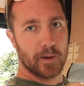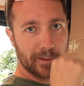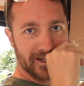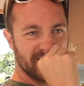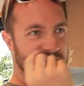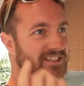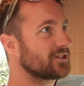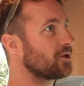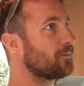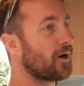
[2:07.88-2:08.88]
I'm going to do this in
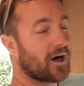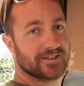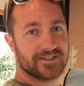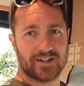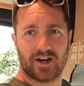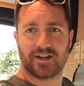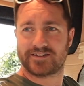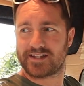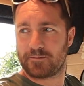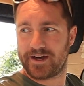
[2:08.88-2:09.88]
two parts. It's kind of the
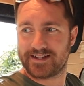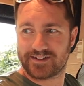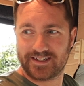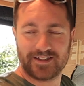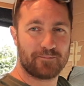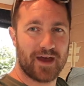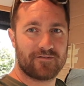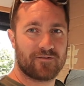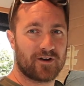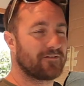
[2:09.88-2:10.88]
same way as I did the bed
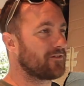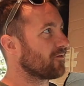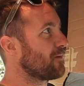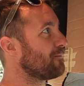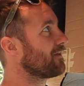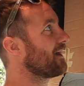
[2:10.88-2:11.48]
front, if you remember